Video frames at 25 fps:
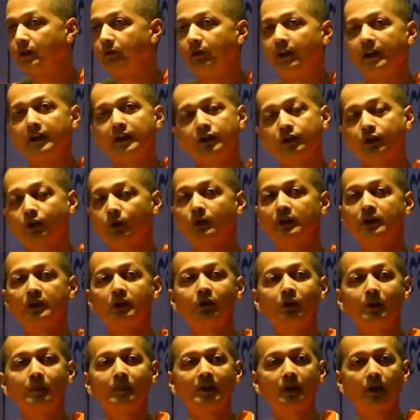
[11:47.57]
Very soon
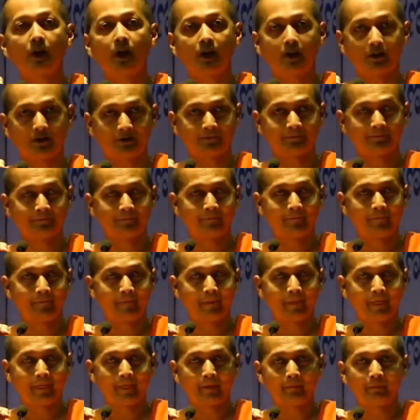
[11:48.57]
you will be caught.
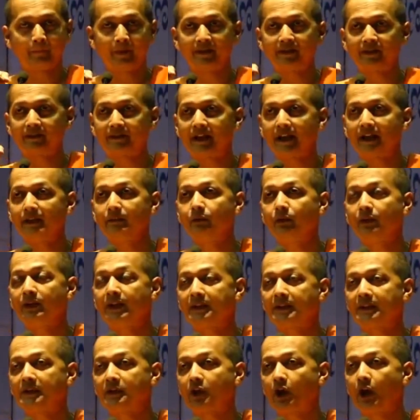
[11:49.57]
By the time you
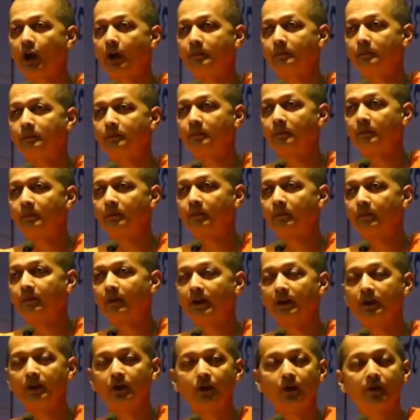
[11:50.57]
get a job
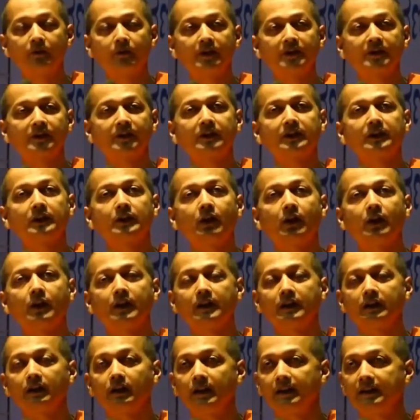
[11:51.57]
in a university or
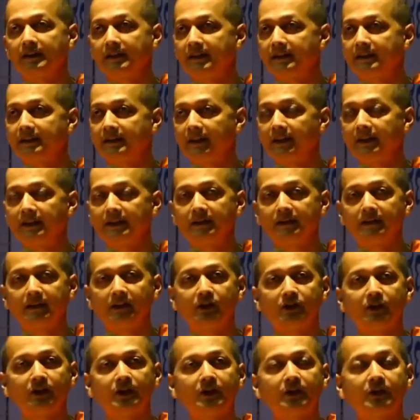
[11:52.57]
in any
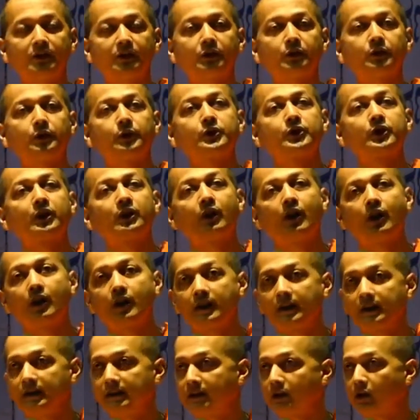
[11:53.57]
teaching institution
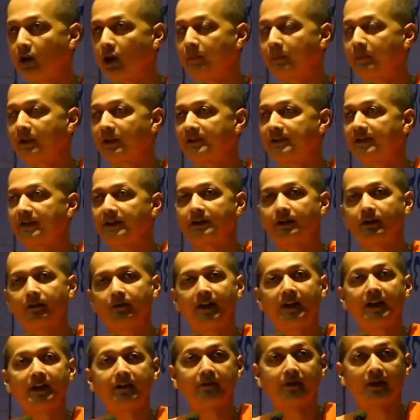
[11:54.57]
or in the corporate sector,
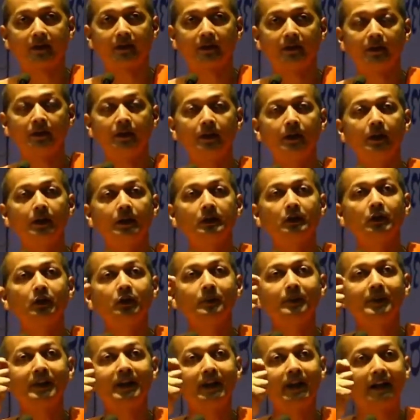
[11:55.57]
wherever, you
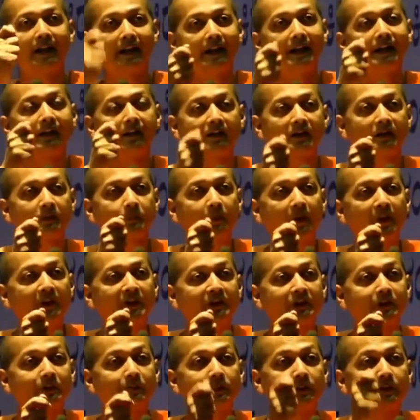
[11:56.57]
will be held
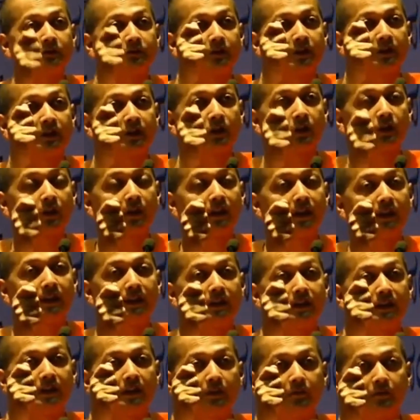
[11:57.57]
responsible for the
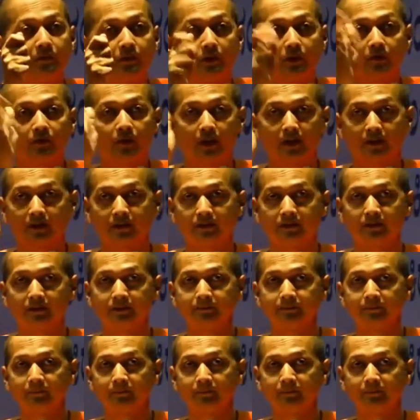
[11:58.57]
quality of your work.